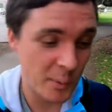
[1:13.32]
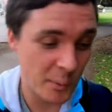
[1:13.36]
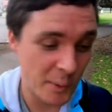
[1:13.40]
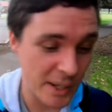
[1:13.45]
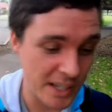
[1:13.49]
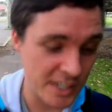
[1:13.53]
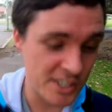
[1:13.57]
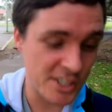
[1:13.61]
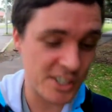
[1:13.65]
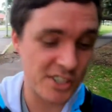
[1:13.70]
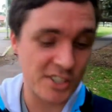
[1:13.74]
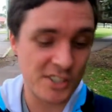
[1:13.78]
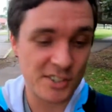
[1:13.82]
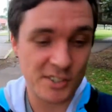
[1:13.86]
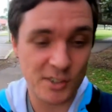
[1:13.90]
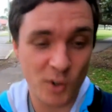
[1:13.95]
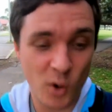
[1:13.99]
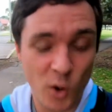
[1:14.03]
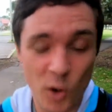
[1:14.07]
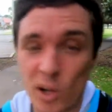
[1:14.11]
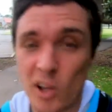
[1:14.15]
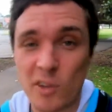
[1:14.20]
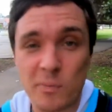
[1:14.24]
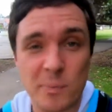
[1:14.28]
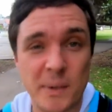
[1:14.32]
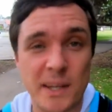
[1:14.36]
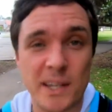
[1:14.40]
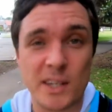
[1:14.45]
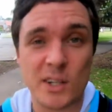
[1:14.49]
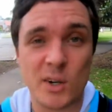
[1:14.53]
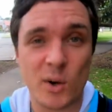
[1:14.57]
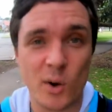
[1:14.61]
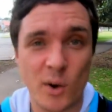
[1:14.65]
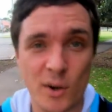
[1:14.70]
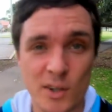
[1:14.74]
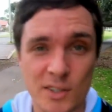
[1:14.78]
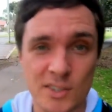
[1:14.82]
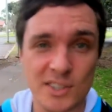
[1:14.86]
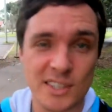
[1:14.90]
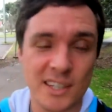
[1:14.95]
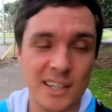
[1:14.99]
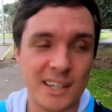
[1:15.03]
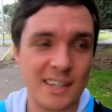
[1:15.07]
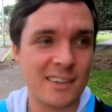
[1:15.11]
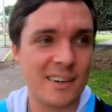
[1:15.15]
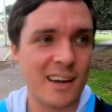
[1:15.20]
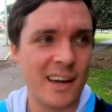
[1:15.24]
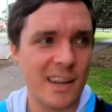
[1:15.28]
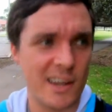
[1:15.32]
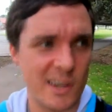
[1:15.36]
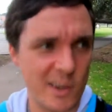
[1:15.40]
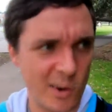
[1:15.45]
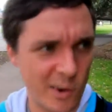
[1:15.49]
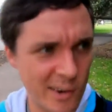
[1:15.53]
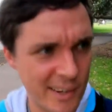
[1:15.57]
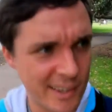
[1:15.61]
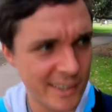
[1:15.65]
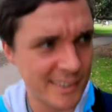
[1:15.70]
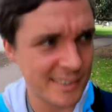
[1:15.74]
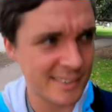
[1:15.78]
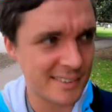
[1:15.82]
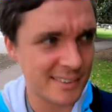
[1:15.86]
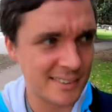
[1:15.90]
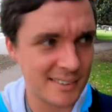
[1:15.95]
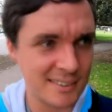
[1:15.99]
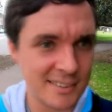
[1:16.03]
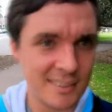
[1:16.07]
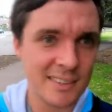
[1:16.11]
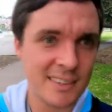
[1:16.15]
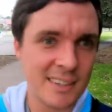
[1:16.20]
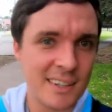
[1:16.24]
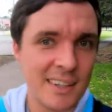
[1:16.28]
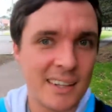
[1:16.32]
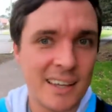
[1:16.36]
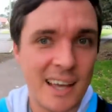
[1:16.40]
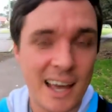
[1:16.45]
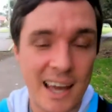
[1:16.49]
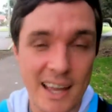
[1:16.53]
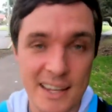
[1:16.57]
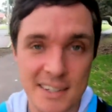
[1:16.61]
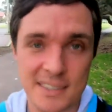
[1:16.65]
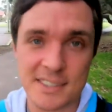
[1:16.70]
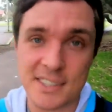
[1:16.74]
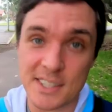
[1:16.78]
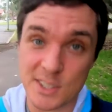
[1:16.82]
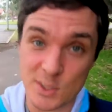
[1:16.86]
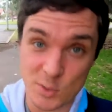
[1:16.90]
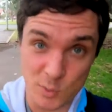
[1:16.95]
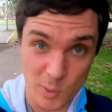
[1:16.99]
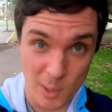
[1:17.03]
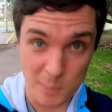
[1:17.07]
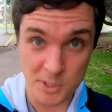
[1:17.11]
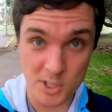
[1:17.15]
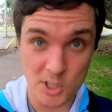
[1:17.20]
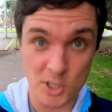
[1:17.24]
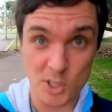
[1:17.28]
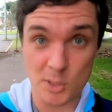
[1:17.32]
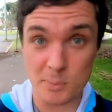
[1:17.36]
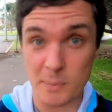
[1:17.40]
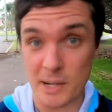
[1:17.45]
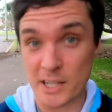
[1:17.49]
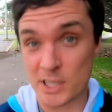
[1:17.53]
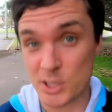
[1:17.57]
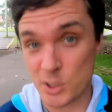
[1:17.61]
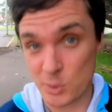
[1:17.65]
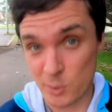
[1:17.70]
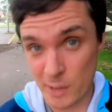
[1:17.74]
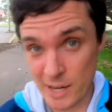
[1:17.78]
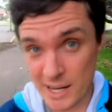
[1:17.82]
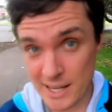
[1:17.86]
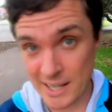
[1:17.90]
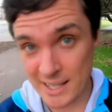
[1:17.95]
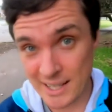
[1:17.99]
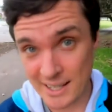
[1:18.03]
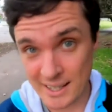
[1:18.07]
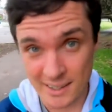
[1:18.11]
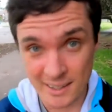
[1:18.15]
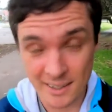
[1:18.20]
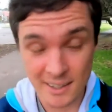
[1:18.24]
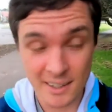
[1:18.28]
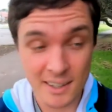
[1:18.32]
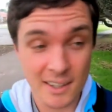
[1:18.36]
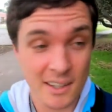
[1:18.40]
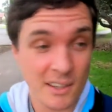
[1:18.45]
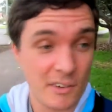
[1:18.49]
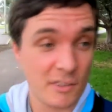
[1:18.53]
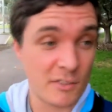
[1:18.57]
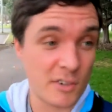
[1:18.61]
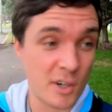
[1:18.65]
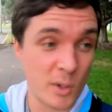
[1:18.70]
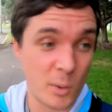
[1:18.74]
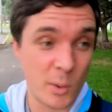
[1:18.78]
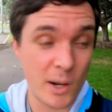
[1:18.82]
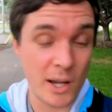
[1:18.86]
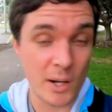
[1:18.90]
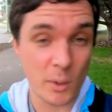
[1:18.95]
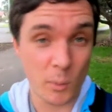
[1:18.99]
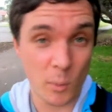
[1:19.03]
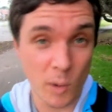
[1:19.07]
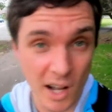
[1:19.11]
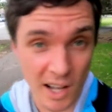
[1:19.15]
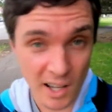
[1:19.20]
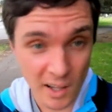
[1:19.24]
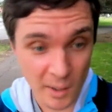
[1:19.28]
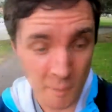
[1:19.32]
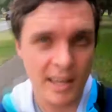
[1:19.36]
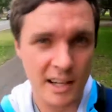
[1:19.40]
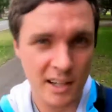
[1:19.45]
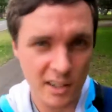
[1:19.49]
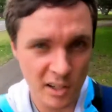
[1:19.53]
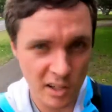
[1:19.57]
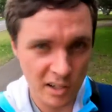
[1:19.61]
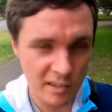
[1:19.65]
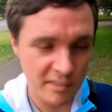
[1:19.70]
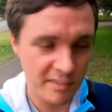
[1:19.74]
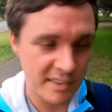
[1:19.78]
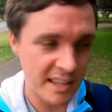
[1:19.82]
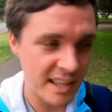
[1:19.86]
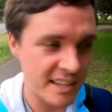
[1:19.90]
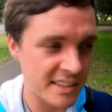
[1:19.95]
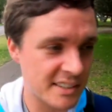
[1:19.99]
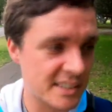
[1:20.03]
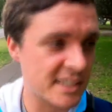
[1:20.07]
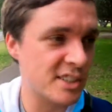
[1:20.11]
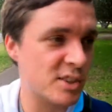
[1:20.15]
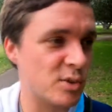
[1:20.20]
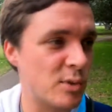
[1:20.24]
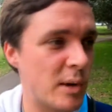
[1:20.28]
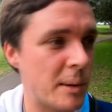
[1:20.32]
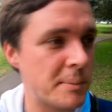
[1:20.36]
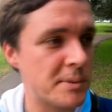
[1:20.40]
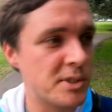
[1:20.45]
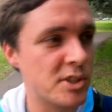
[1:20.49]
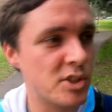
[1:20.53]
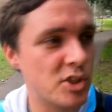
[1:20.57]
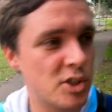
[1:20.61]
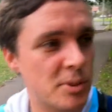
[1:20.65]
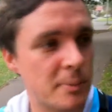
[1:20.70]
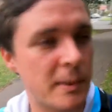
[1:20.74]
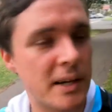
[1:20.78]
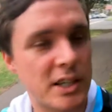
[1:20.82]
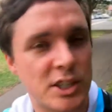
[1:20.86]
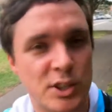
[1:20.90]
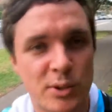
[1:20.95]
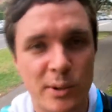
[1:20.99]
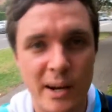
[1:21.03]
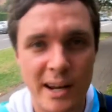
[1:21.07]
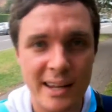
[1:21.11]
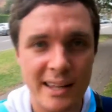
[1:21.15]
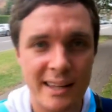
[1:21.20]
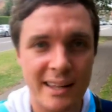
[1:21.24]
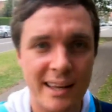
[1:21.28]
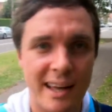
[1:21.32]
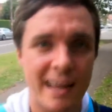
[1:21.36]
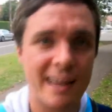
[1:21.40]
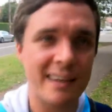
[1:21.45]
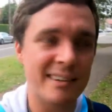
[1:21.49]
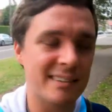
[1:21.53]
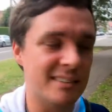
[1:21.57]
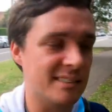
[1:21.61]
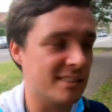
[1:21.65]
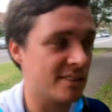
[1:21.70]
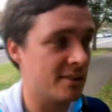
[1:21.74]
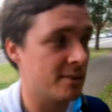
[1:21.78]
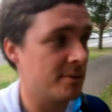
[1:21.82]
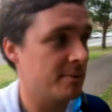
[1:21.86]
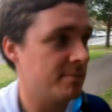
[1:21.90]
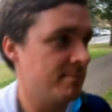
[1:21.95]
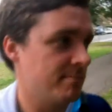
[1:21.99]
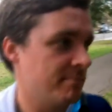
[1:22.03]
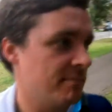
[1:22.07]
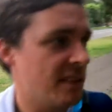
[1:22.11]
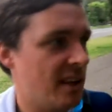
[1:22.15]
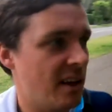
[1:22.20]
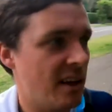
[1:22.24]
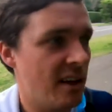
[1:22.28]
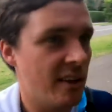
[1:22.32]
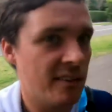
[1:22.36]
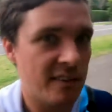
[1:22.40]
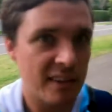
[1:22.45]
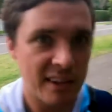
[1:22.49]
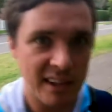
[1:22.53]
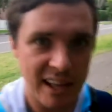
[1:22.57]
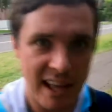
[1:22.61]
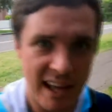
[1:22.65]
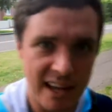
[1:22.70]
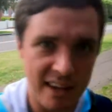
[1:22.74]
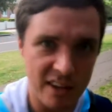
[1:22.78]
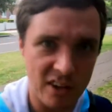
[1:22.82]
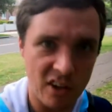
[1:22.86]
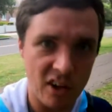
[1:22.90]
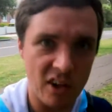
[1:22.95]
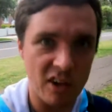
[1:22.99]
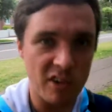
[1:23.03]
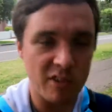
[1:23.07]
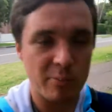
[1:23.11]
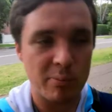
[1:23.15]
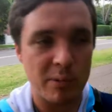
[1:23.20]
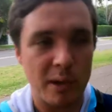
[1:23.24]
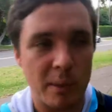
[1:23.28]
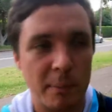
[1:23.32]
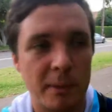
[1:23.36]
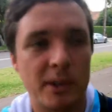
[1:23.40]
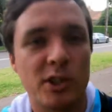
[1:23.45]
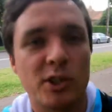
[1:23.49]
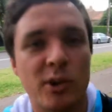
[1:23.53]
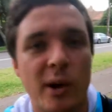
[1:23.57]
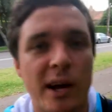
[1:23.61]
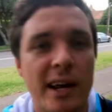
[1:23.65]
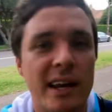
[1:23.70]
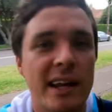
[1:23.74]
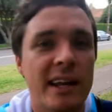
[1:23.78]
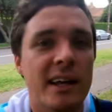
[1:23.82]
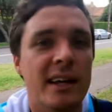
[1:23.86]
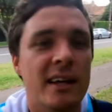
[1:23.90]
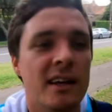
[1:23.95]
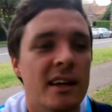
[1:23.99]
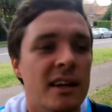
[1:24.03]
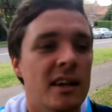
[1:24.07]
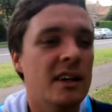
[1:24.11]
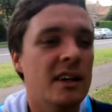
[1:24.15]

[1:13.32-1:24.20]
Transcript: which all have been causing annoyance and disruption to my training for quite a while. And a lot of that disruption to my training and the lack of proper training